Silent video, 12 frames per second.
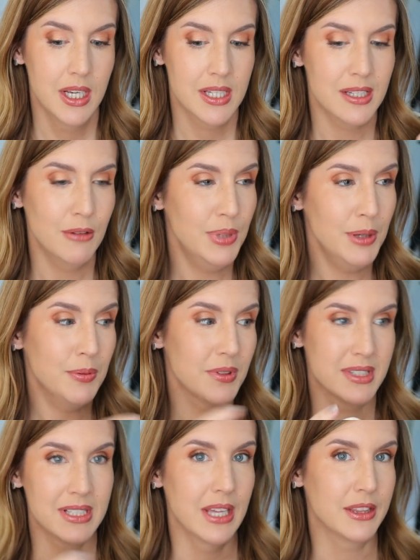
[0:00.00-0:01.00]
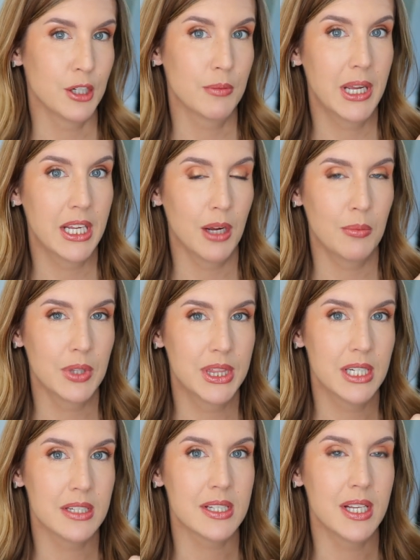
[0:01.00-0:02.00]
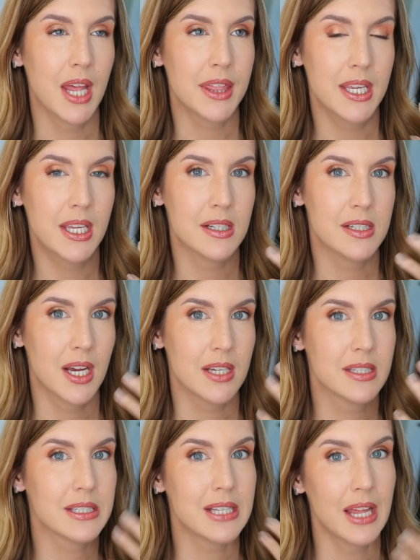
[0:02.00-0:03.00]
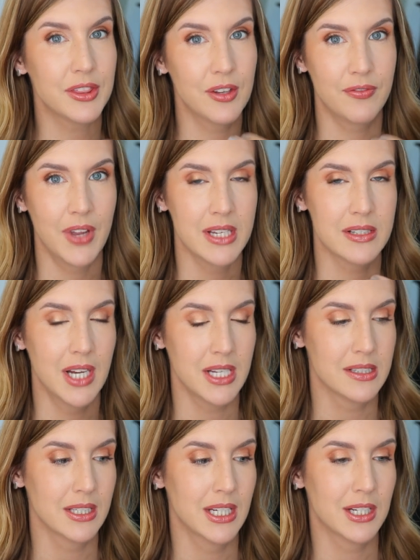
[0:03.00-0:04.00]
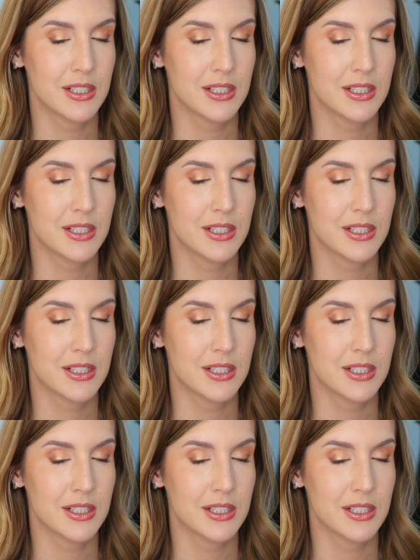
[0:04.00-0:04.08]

Some people set their makeup with this and I think it does set the face nicely.